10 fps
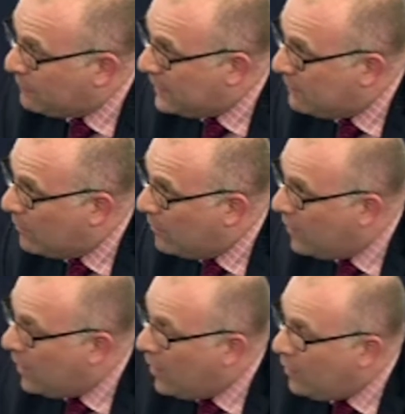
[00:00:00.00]
people
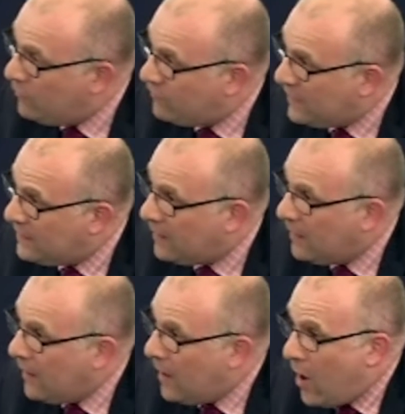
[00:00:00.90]
who seek
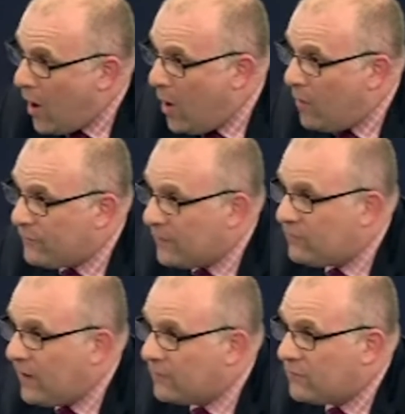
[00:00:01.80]
after
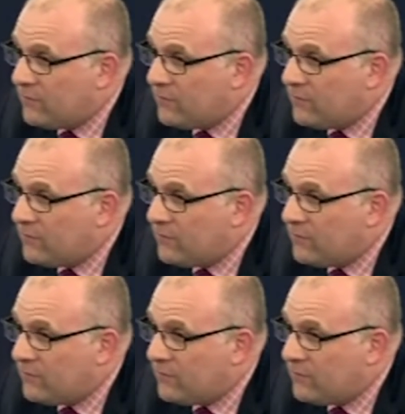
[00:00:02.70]
such